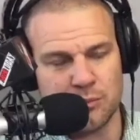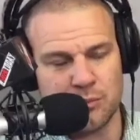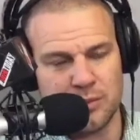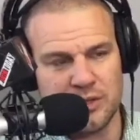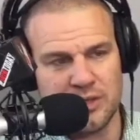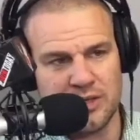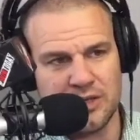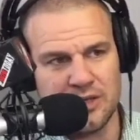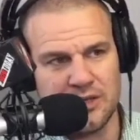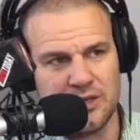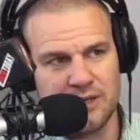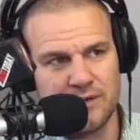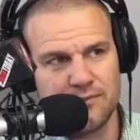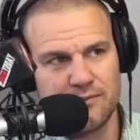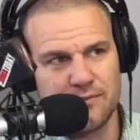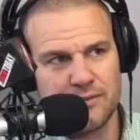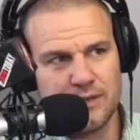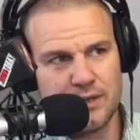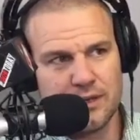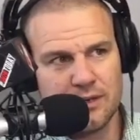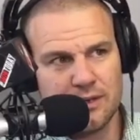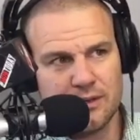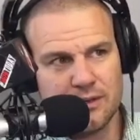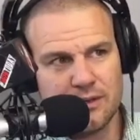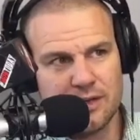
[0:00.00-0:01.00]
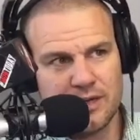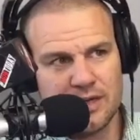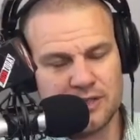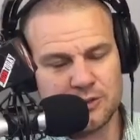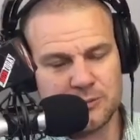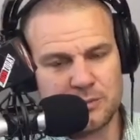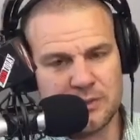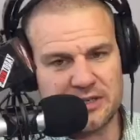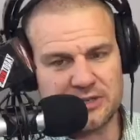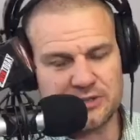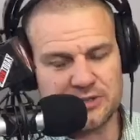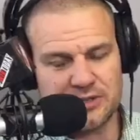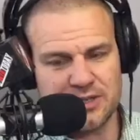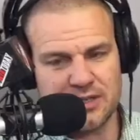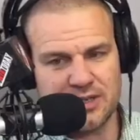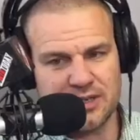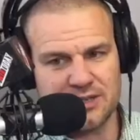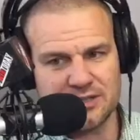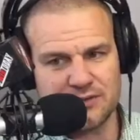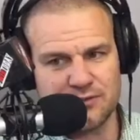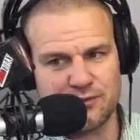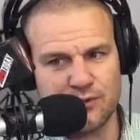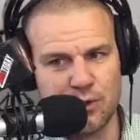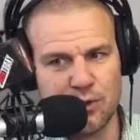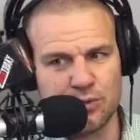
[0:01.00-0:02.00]
be, especially
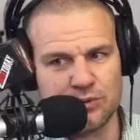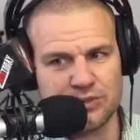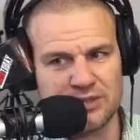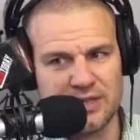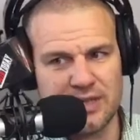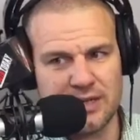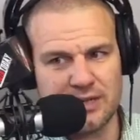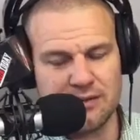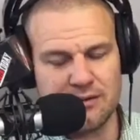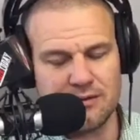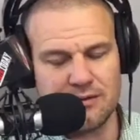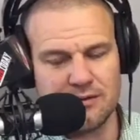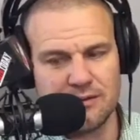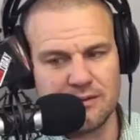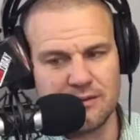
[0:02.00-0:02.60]
as folks that